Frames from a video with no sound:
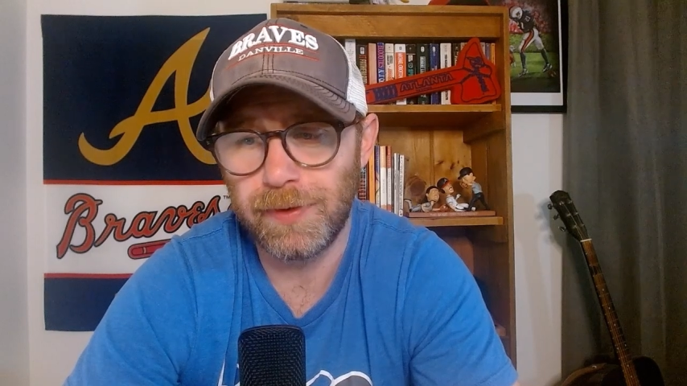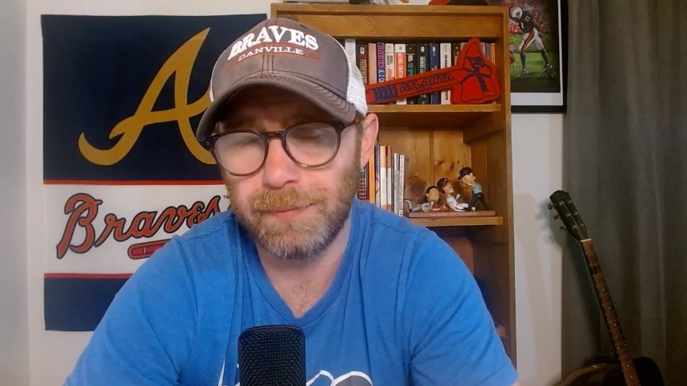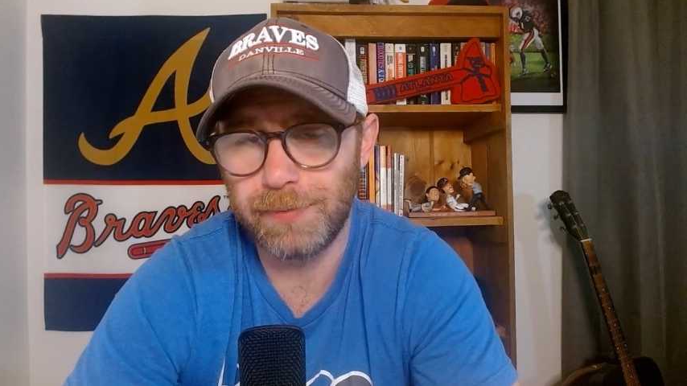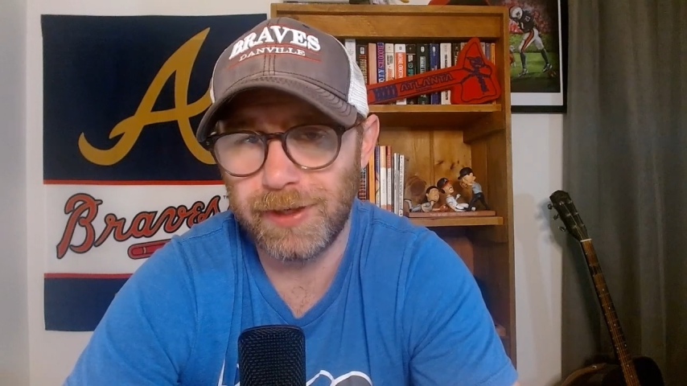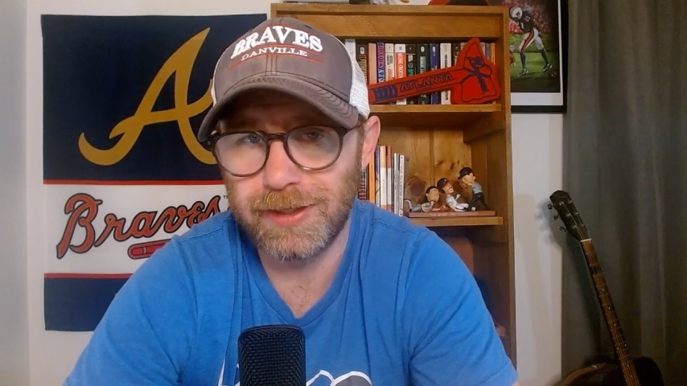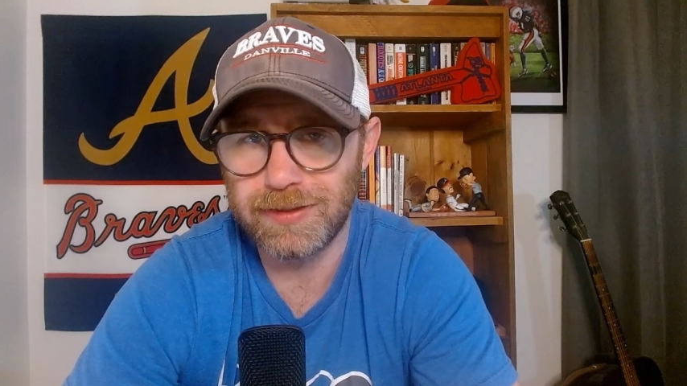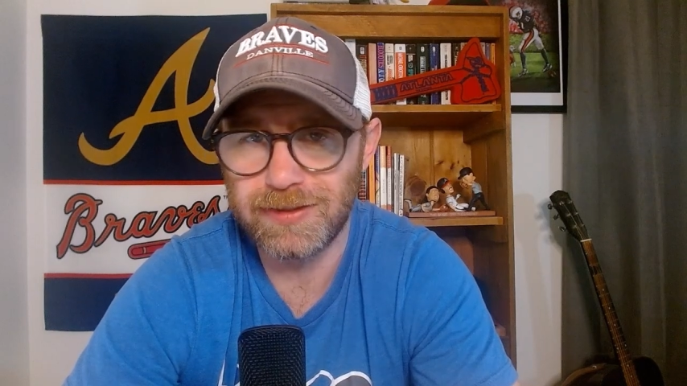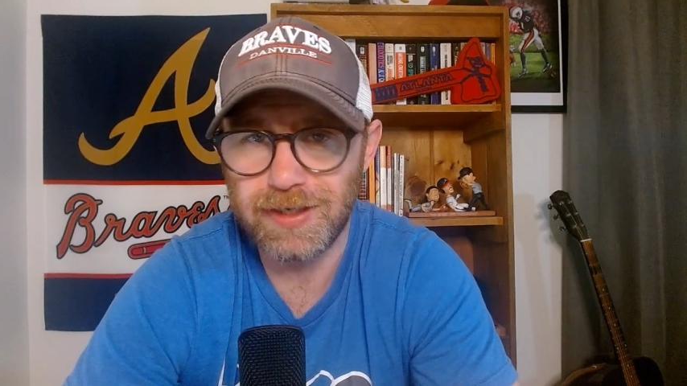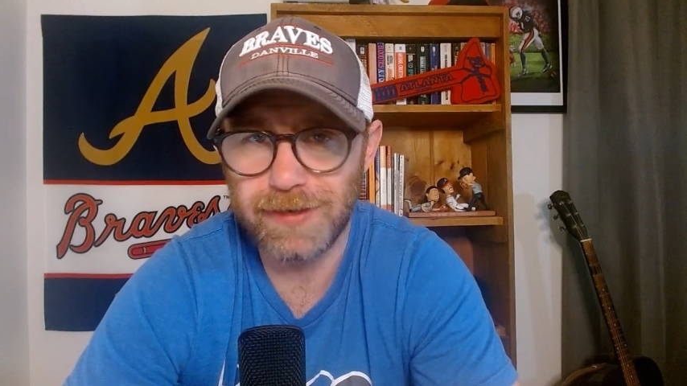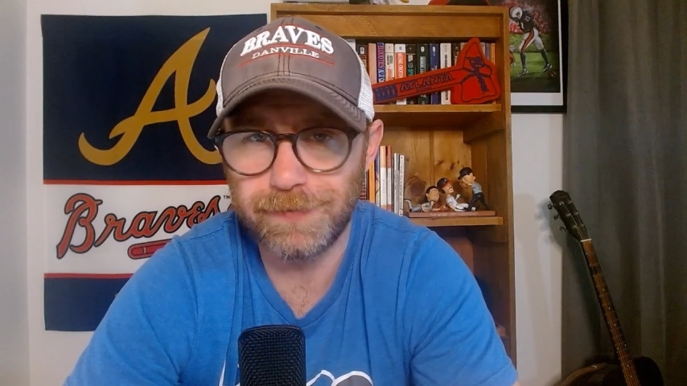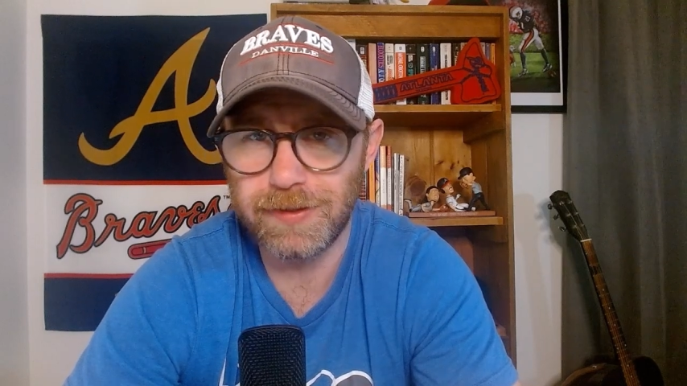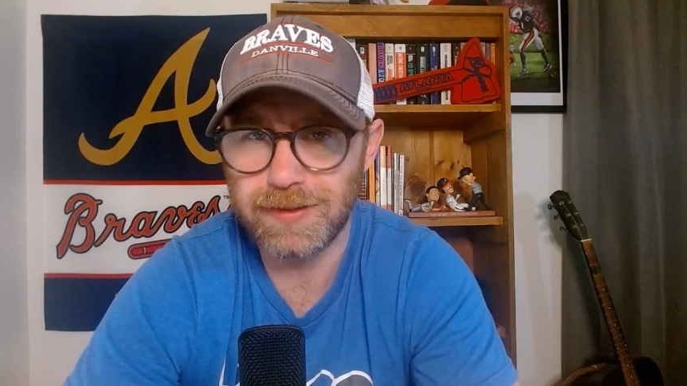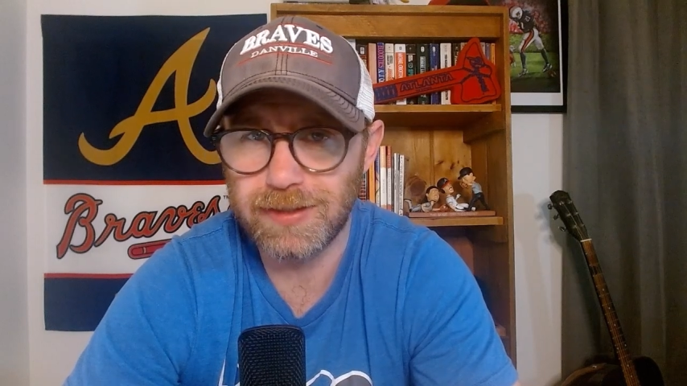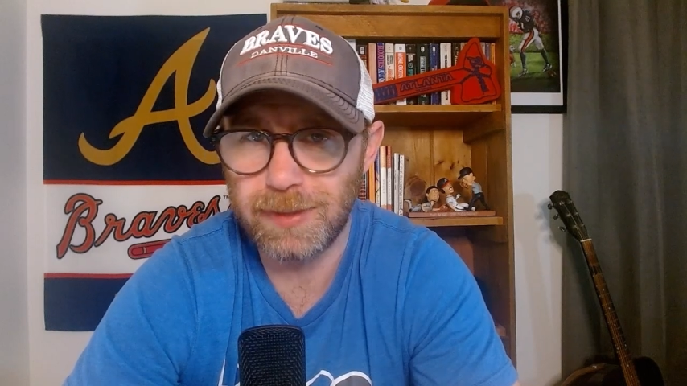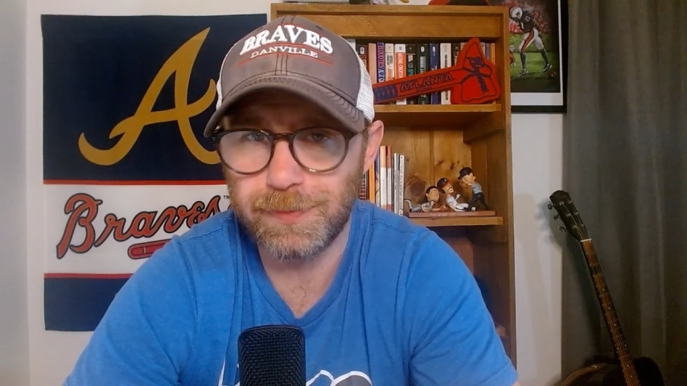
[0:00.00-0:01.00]
but it's
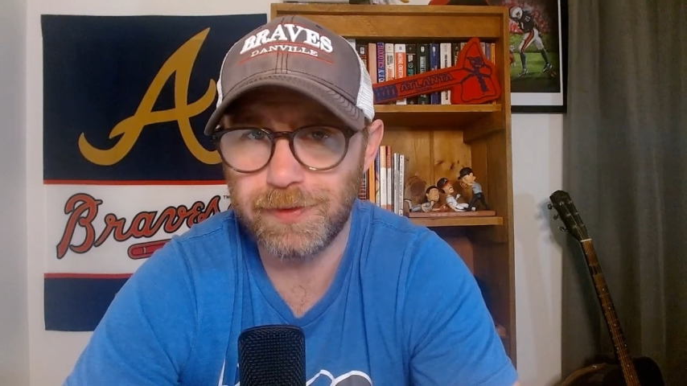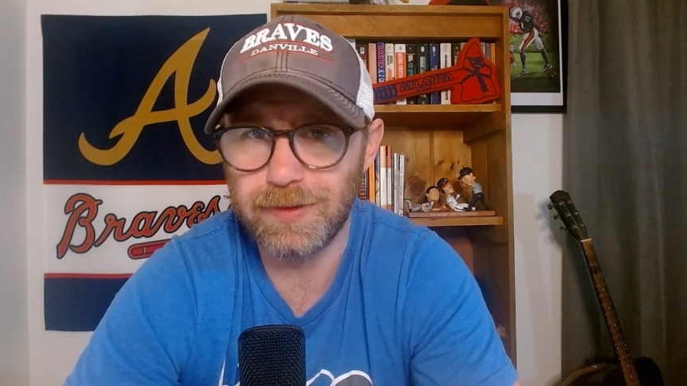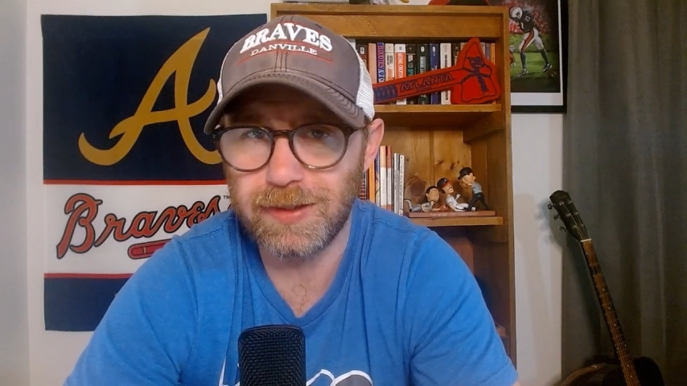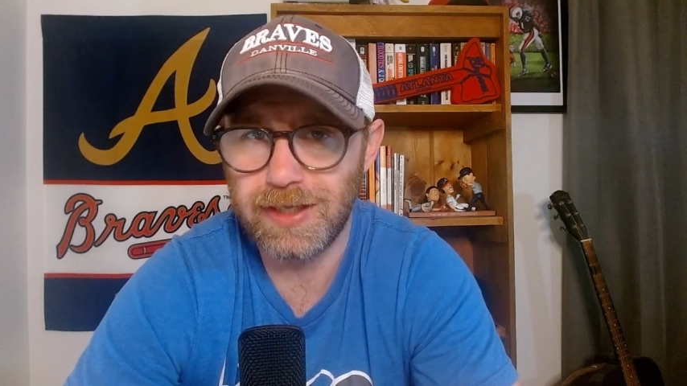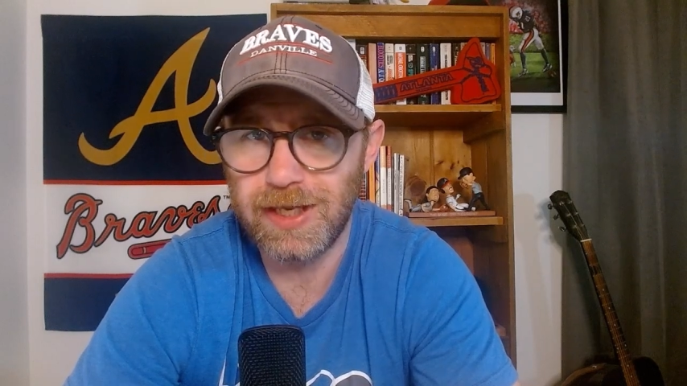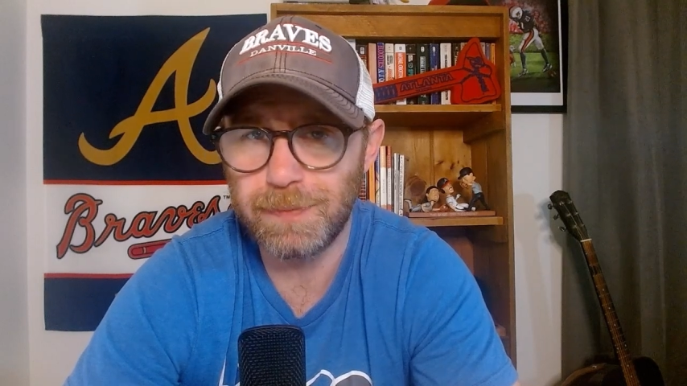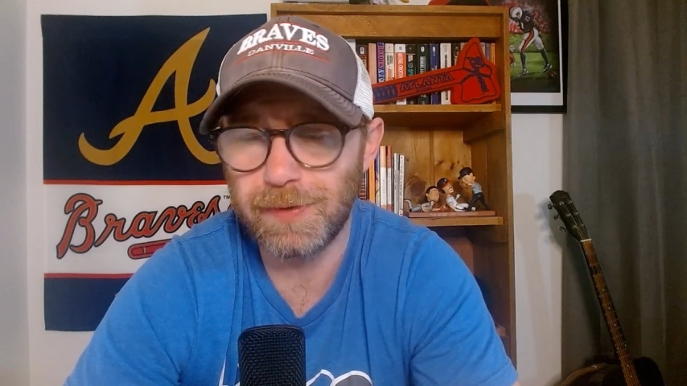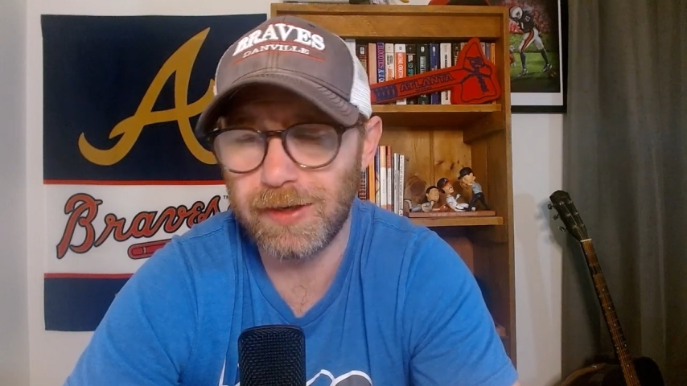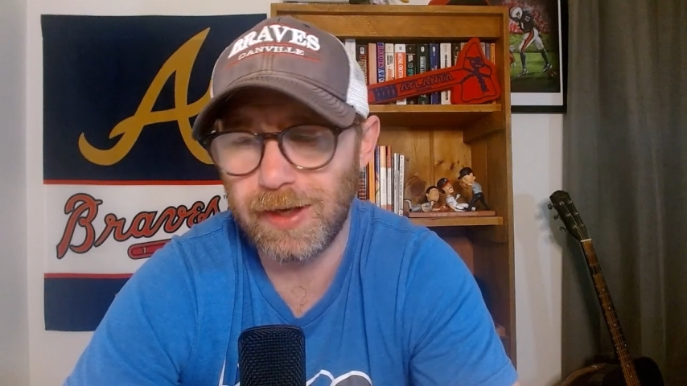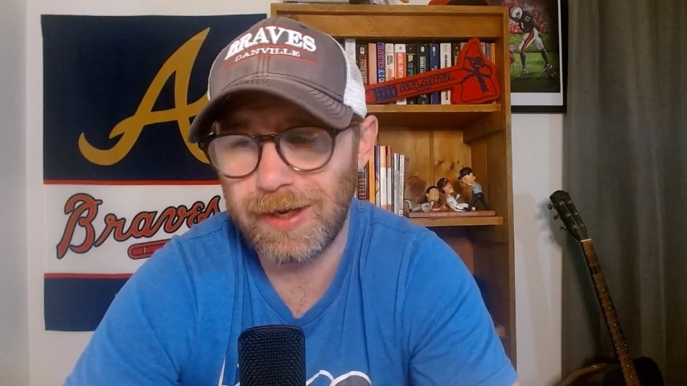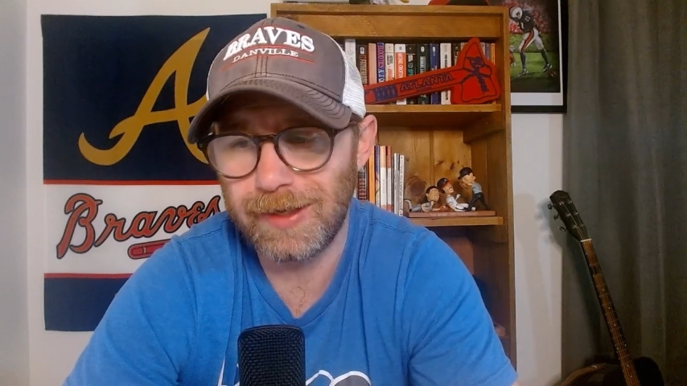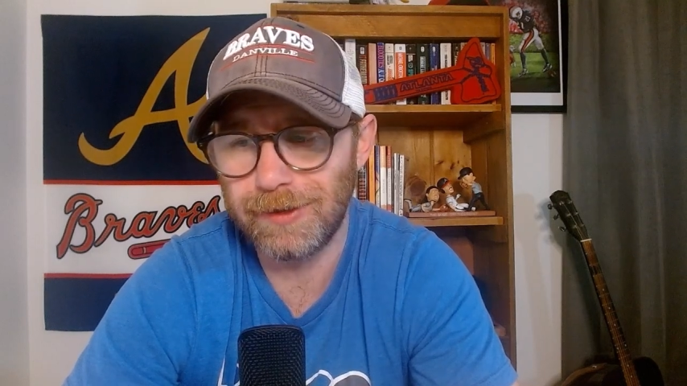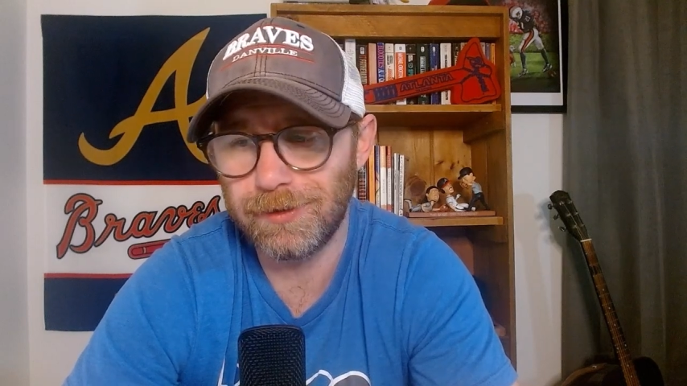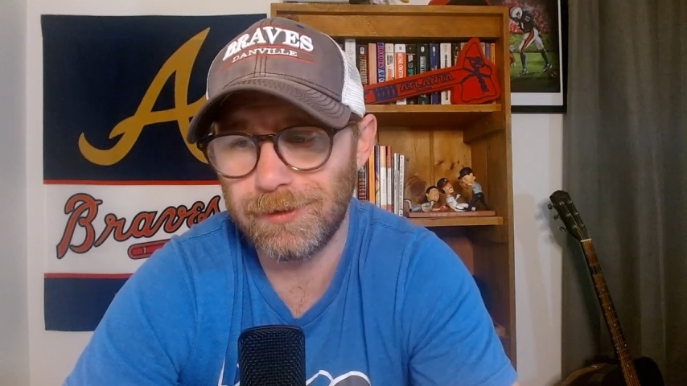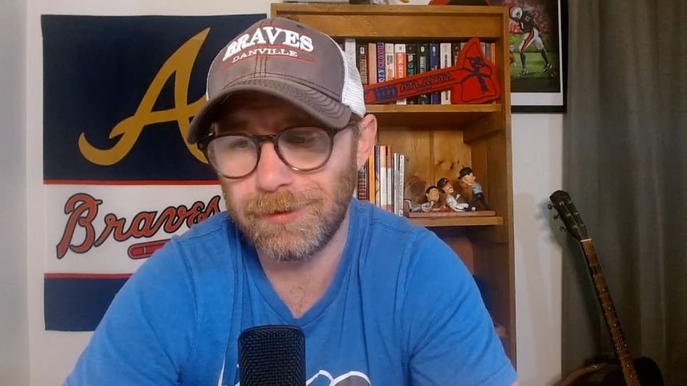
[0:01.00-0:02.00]
definitely something to keep an
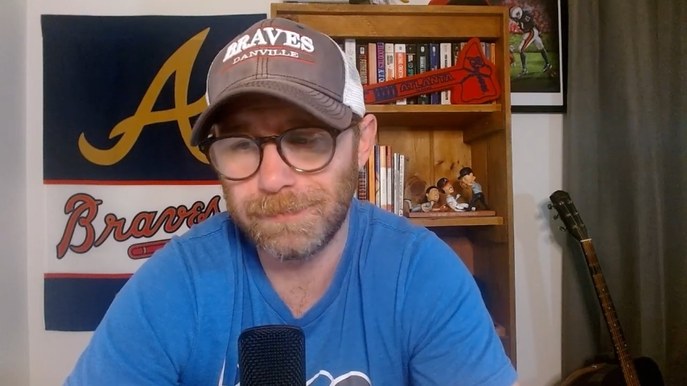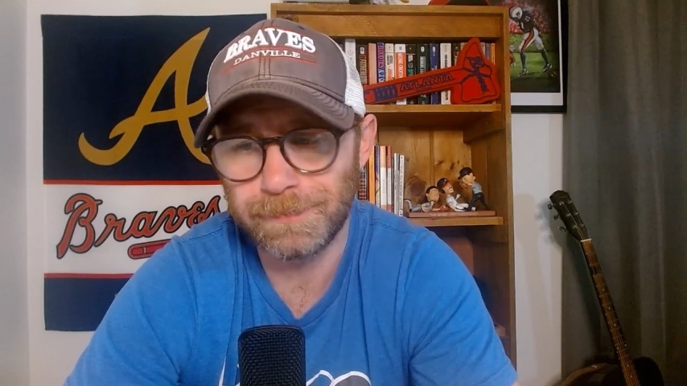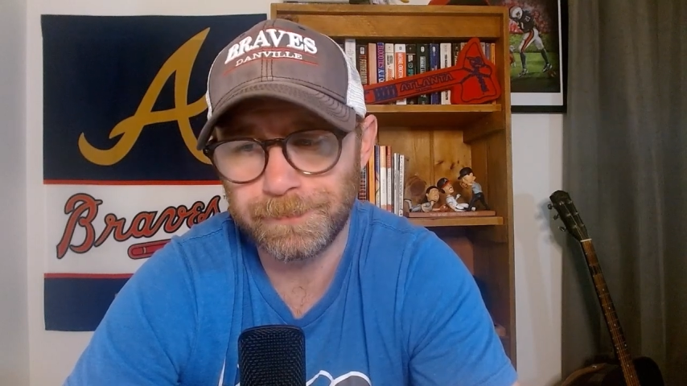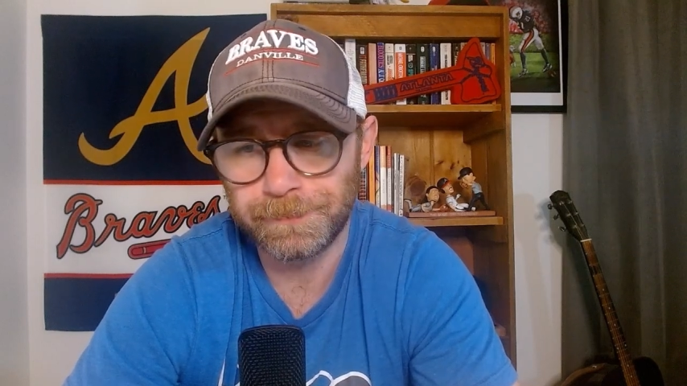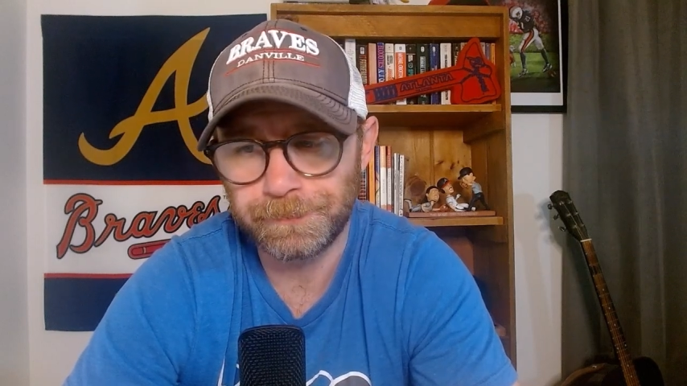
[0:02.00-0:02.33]
eye on.